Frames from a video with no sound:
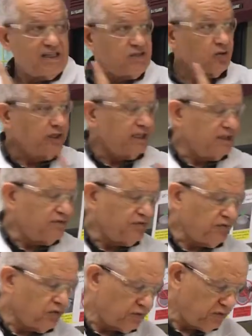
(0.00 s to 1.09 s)
that's only I did
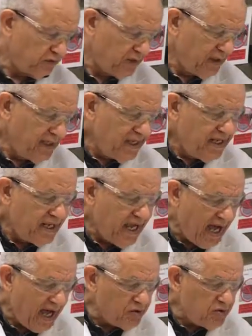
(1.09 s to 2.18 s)
4.
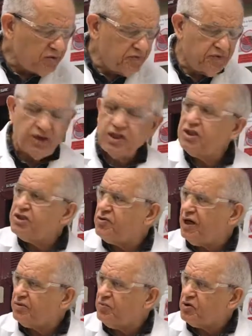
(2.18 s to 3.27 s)
Now you convert this
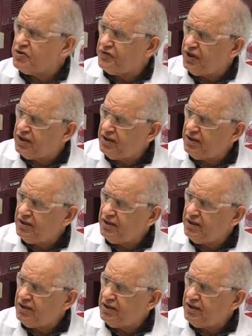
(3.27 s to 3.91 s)
to atmosphere